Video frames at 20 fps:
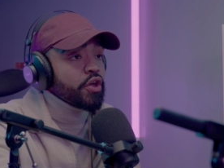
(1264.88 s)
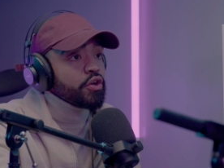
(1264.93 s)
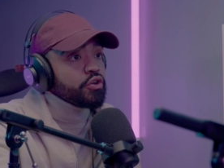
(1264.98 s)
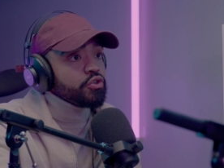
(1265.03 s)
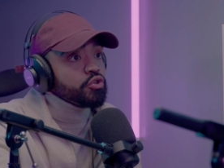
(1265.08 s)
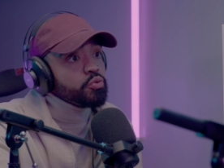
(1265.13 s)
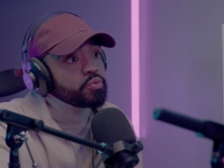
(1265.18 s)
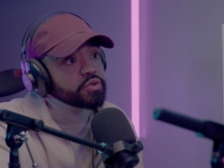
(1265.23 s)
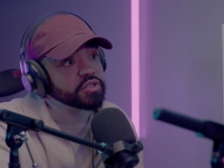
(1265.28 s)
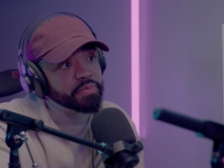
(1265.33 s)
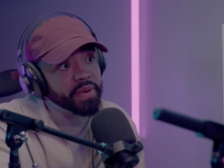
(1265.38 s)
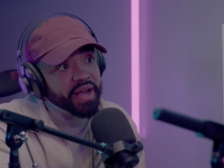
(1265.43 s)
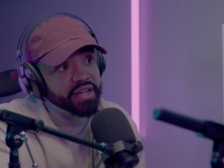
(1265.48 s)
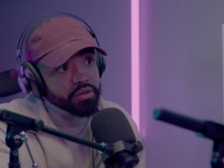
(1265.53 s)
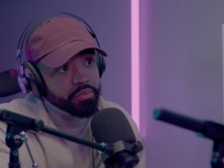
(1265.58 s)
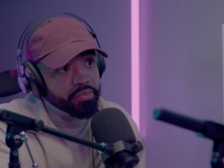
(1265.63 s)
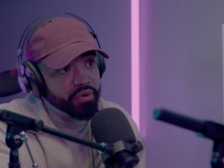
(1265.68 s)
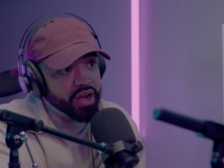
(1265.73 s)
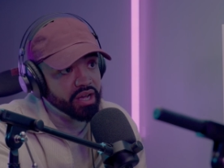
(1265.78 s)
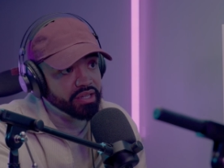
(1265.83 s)
you respect
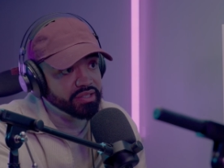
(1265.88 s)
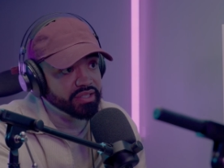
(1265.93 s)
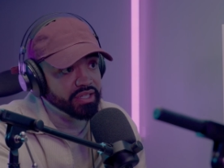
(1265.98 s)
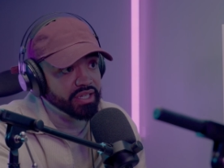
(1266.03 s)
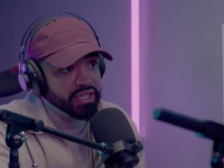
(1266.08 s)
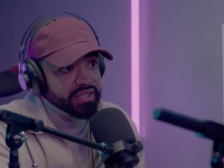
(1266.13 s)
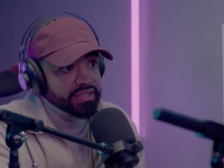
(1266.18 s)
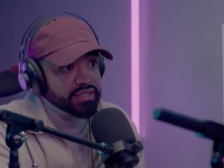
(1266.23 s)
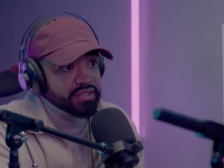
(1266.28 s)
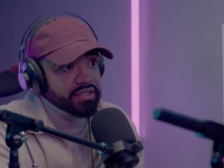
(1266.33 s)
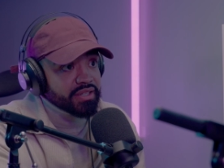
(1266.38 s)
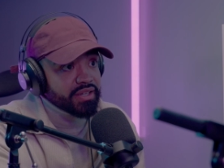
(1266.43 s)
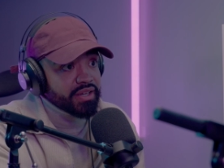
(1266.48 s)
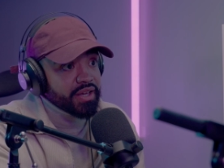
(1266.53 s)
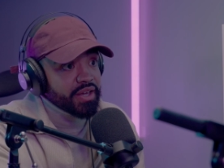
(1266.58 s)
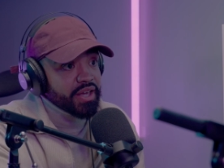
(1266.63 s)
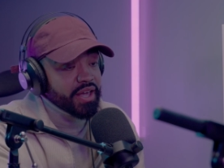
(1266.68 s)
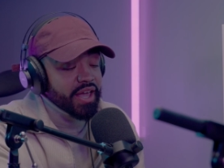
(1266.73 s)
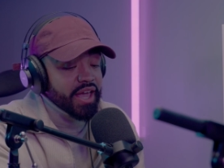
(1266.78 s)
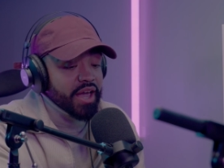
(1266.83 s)
the process.
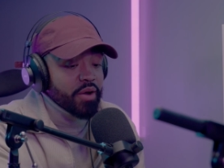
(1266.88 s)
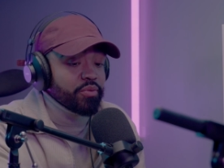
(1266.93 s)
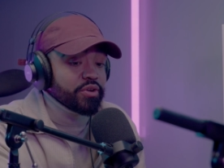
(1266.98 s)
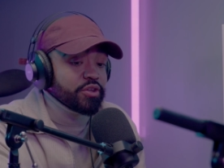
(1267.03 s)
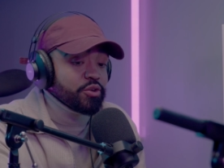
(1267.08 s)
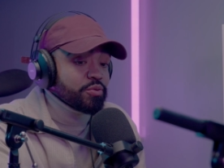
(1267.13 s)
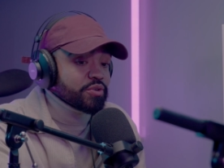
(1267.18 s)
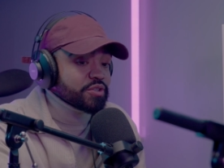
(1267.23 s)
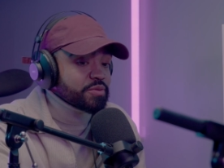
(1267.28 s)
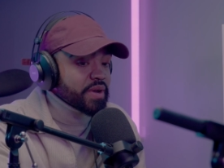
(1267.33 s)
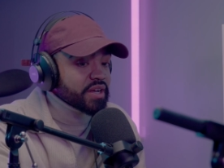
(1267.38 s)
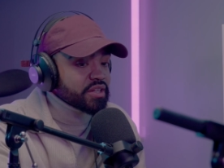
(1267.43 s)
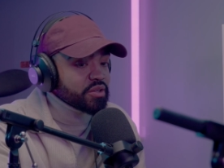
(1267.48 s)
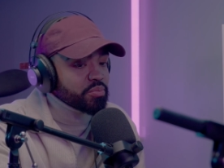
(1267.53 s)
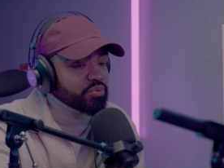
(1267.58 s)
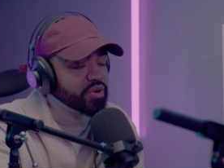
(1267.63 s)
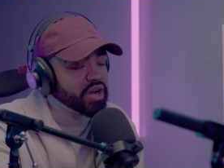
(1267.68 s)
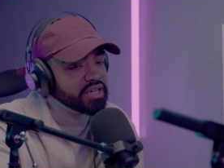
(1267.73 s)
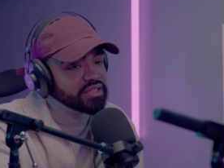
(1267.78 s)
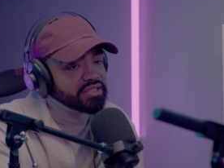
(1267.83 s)
And when you respect the
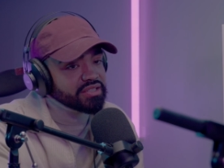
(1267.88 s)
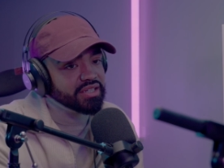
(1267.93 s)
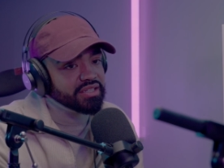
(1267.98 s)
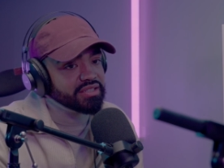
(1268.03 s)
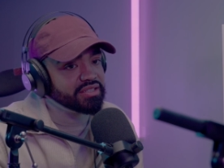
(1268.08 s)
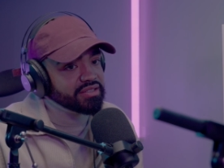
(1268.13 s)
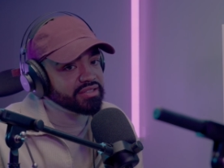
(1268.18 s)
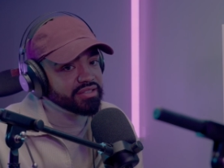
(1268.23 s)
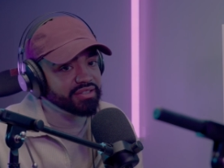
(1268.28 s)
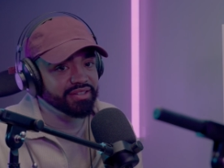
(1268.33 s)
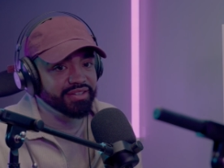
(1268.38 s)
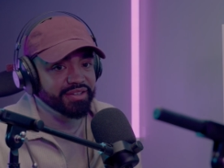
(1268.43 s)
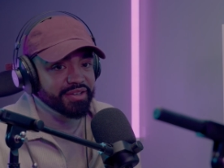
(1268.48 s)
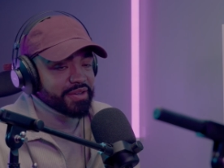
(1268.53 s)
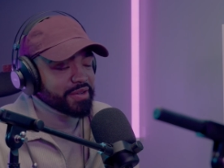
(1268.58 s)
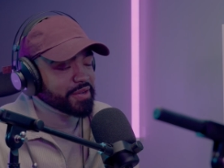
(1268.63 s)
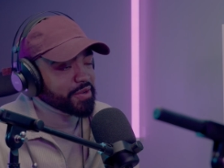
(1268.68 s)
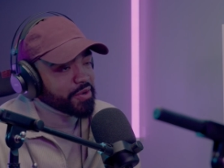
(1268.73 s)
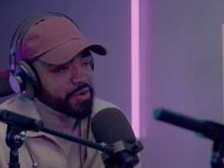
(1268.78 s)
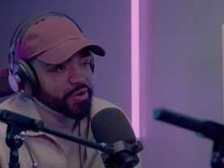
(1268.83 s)
process,
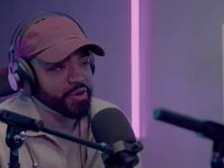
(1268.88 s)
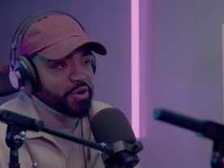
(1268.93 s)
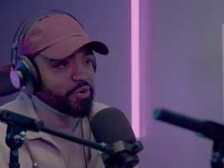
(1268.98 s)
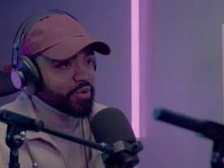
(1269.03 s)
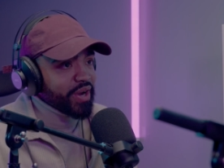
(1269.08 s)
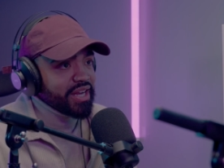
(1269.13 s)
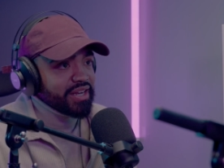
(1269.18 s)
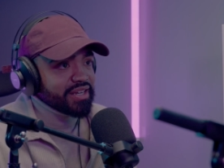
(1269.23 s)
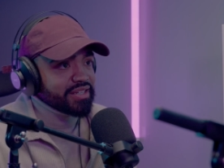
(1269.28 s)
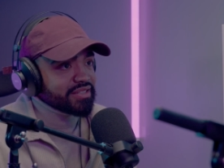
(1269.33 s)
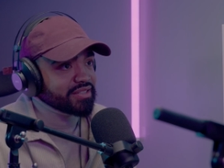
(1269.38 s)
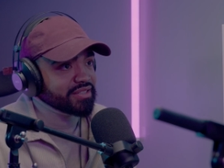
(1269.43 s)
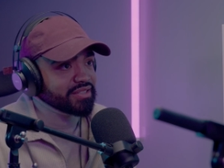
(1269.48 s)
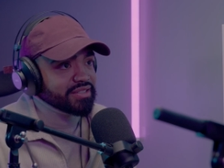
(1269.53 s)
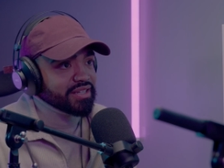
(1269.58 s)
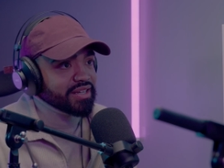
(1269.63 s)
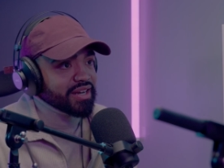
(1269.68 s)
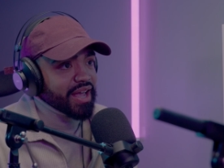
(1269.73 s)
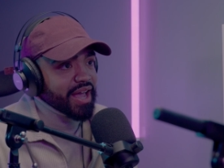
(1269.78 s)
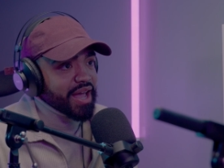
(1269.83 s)
greatness
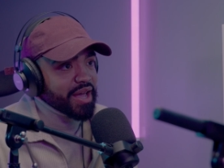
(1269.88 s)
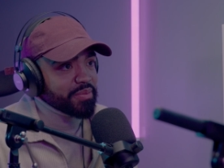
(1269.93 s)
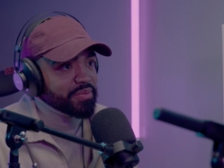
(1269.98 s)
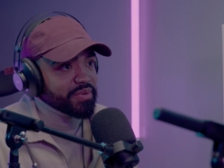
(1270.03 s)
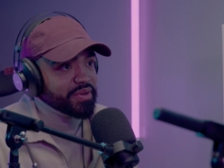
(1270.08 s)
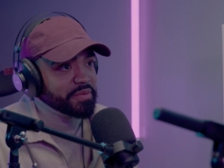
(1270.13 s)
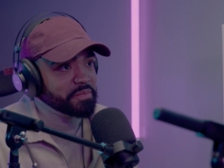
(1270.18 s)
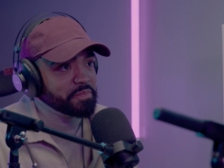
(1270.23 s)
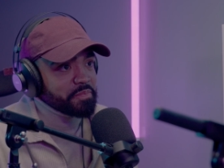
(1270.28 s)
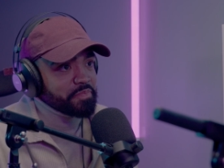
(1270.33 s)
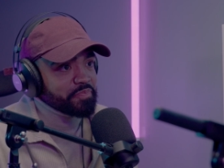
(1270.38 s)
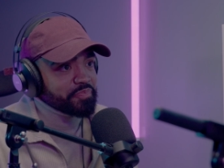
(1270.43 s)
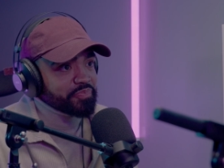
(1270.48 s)
is going to happen.